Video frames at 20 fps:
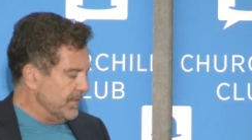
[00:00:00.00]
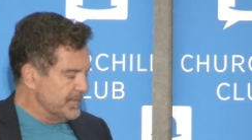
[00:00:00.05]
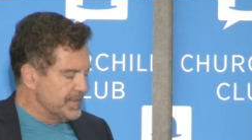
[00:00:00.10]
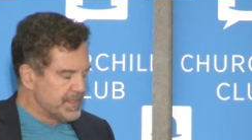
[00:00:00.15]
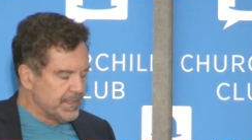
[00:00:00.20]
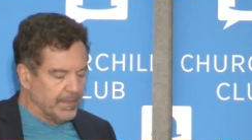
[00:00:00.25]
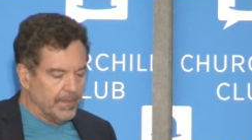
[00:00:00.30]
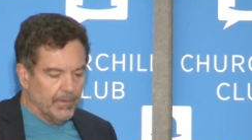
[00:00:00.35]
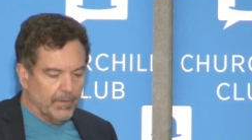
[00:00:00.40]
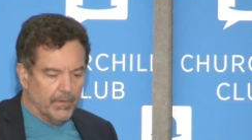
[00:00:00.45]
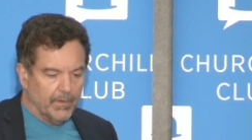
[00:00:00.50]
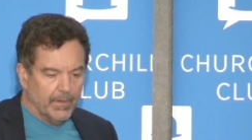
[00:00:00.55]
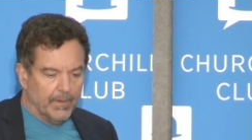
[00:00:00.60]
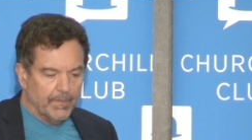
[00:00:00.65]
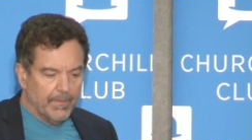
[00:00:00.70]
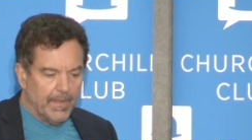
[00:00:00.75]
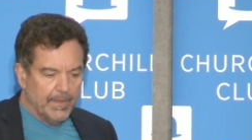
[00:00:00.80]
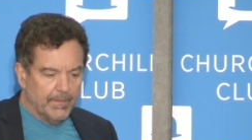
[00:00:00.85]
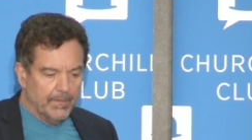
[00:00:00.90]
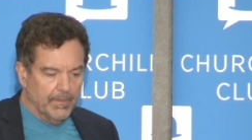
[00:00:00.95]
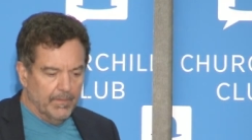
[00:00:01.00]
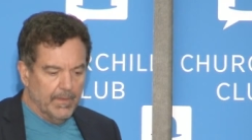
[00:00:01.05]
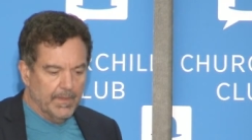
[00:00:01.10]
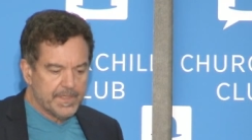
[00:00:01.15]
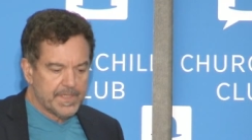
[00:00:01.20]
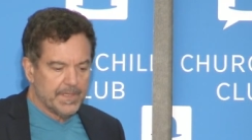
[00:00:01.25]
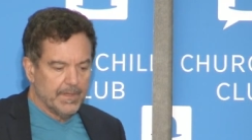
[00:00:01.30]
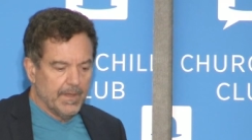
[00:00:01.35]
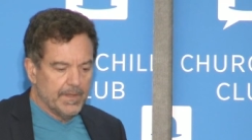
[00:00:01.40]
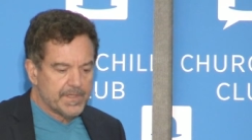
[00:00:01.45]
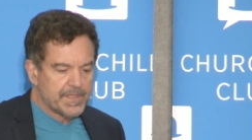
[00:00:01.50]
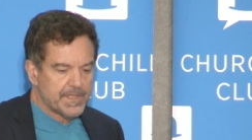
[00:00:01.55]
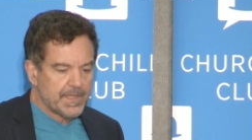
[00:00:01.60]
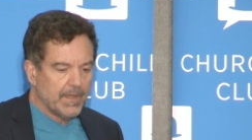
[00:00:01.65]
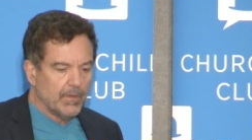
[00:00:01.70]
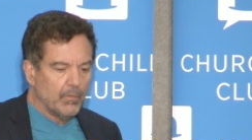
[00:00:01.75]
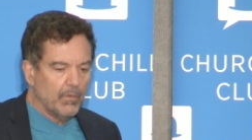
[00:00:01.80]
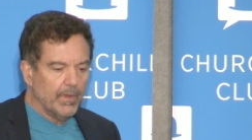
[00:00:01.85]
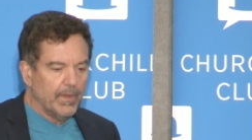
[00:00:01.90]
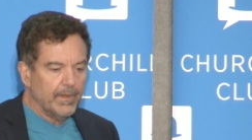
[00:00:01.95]
of security, that, that's a nice
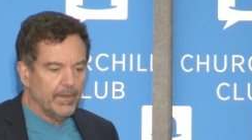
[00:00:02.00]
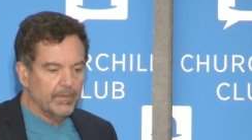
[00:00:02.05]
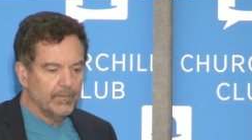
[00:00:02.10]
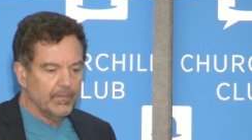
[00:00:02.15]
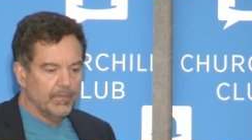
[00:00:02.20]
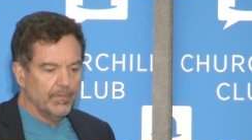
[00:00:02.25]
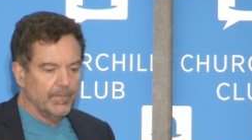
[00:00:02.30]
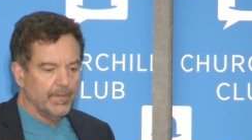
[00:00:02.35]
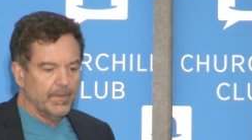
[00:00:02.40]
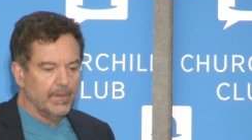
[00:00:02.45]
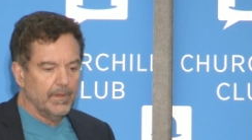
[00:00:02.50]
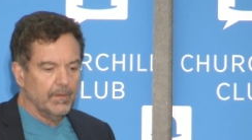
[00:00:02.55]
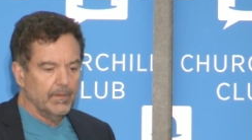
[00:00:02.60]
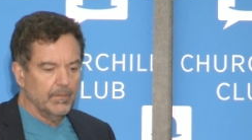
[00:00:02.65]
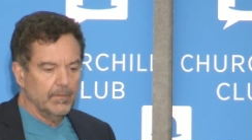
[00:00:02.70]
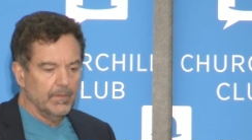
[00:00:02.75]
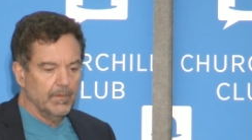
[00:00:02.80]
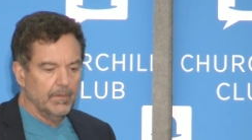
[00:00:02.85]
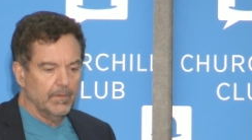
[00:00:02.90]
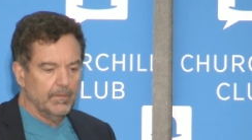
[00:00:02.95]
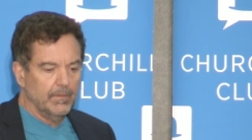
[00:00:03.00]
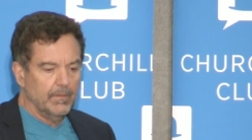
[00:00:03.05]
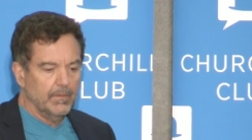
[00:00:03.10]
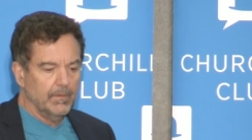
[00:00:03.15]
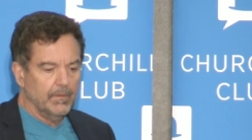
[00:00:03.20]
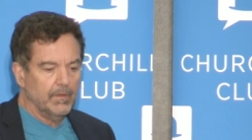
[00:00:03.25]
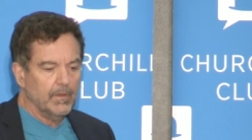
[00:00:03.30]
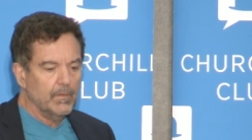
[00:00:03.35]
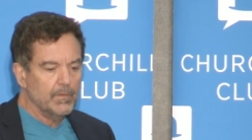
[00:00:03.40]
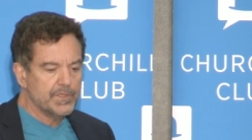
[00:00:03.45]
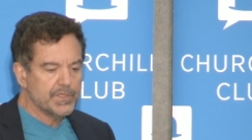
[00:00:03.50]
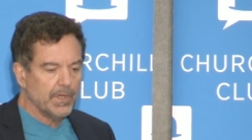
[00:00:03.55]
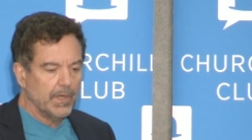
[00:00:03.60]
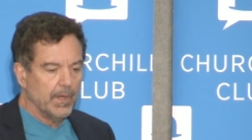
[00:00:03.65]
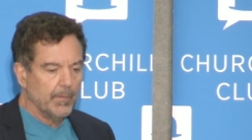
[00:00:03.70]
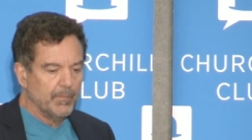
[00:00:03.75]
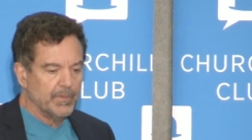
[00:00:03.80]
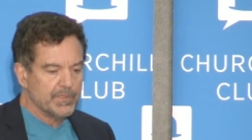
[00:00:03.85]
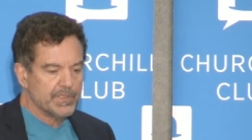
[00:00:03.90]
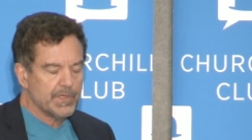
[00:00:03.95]
segue into the, the, the huge
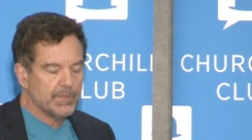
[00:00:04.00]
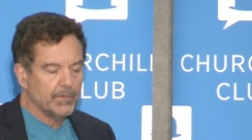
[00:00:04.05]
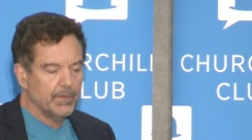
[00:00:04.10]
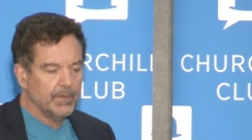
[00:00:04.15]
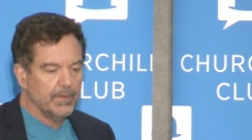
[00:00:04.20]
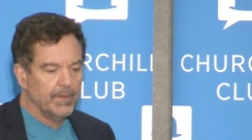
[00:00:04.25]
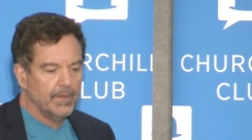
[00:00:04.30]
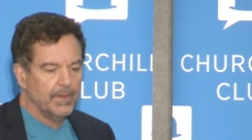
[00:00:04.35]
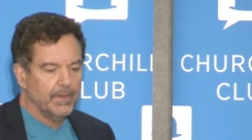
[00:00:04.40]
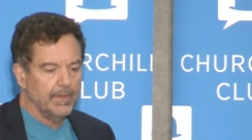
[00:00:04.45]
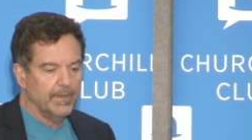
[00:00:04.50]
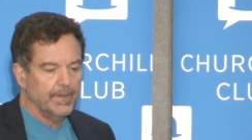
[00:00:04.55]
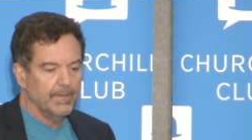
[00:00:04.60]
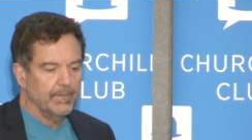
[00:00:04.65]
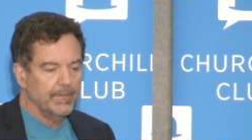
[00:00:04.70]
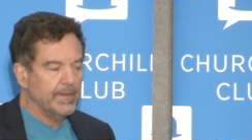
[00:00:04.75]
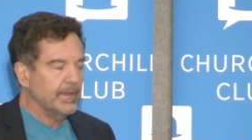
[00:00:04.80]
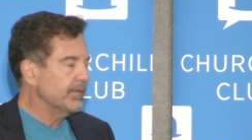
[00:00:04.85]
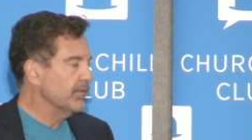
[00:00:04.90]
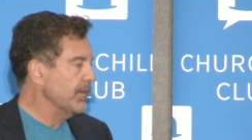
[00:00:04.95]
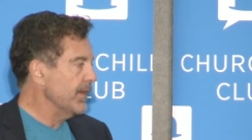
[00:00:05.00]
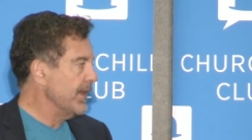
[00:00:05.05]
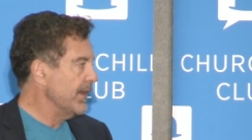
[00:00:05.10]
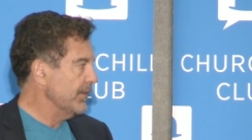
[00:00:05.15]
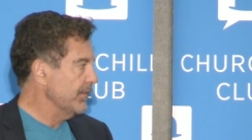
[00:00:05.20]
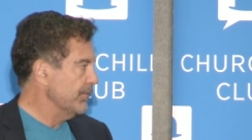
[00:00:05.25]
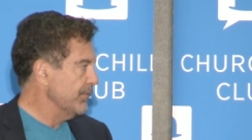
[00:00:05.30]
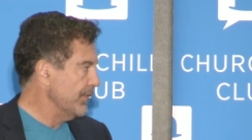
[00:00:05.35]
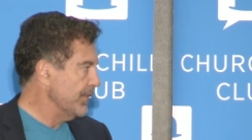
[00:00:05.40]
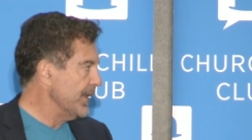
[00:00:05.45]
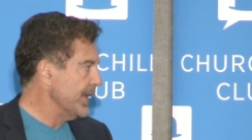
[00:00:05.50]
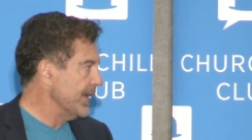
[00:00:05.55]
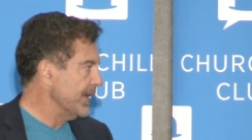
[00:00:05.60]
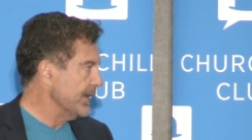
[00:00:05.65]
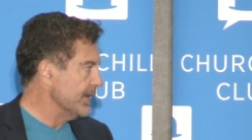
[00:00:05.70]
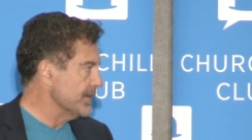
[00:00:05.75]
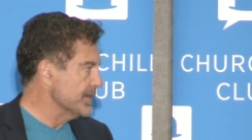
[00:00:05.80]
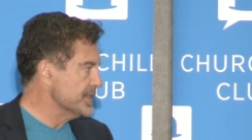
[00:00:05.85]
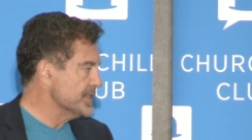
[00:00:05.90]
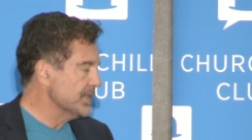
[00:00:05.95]
opportunity in the Internet of
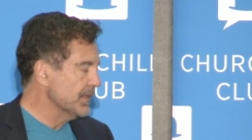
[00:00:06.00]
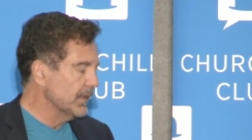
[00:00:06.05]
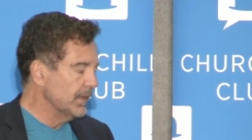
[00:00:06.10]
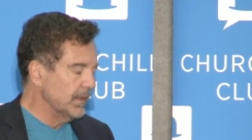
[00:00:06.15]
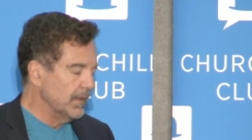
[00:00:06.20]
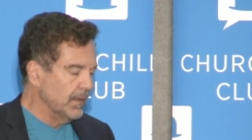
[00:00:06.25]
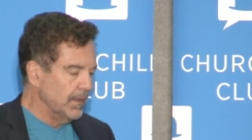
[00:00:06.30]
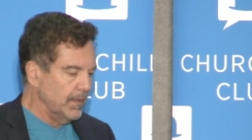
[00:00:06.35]
Things,